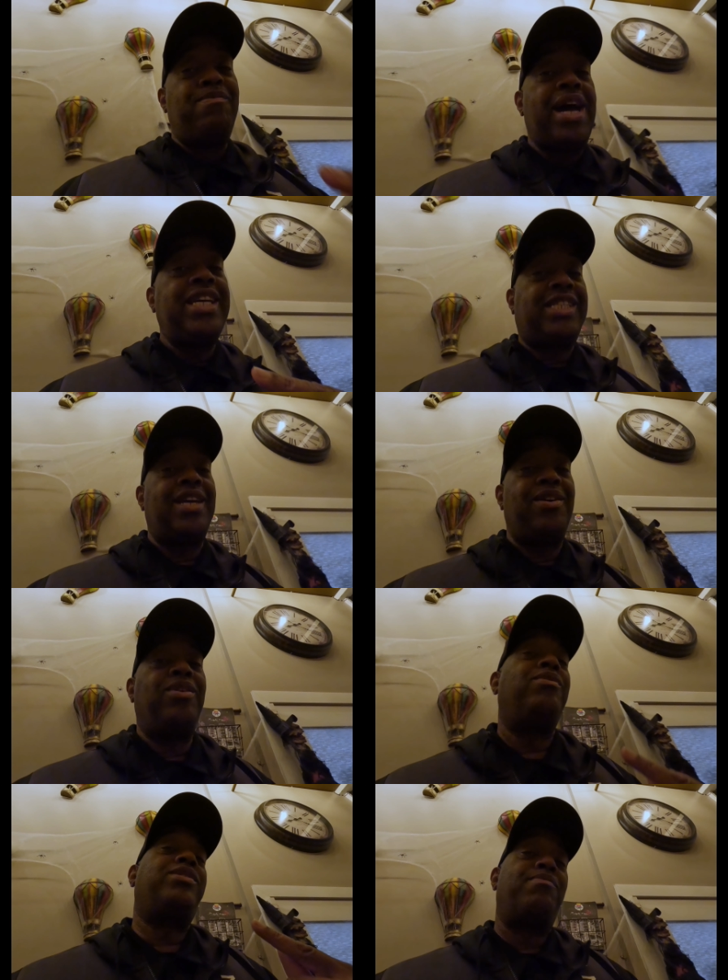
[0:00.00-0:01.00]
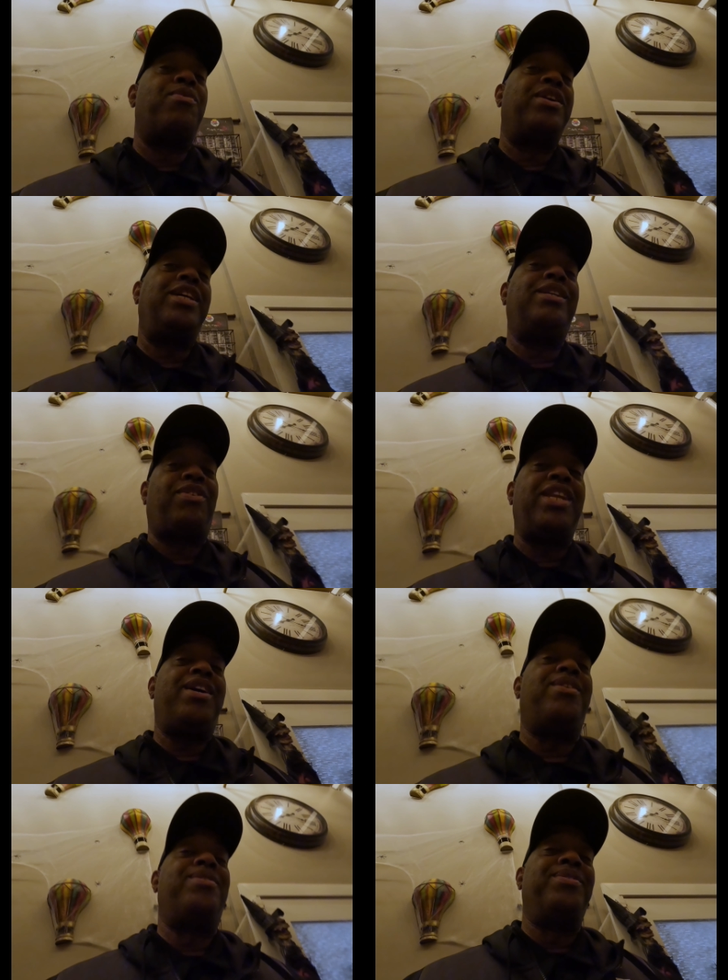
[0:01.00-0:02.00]
you might see her on some more of these
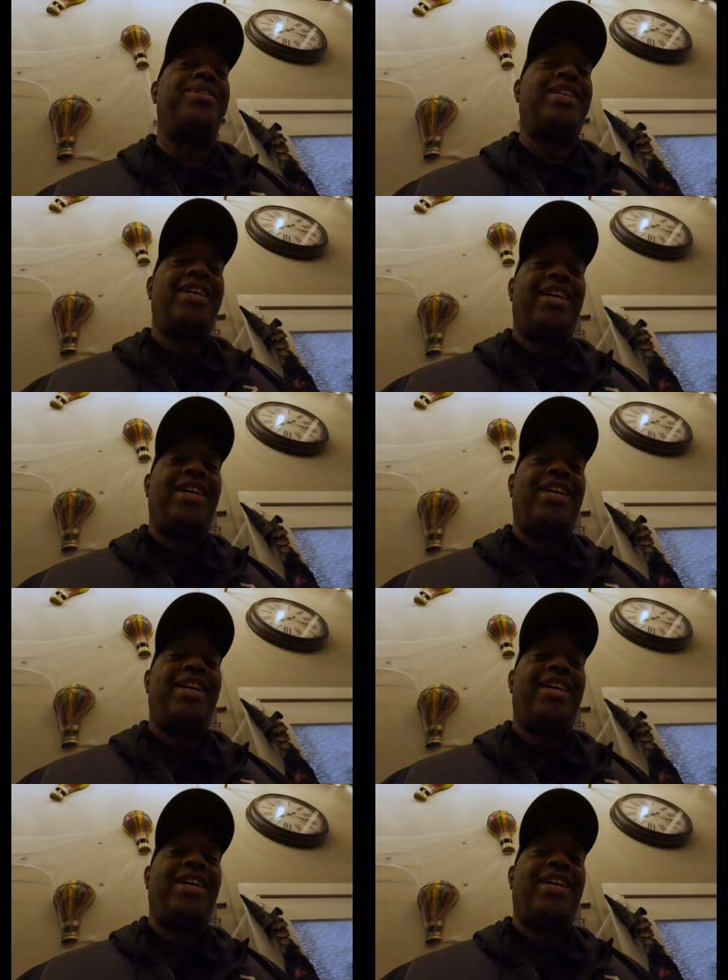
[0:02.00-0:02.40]
videos.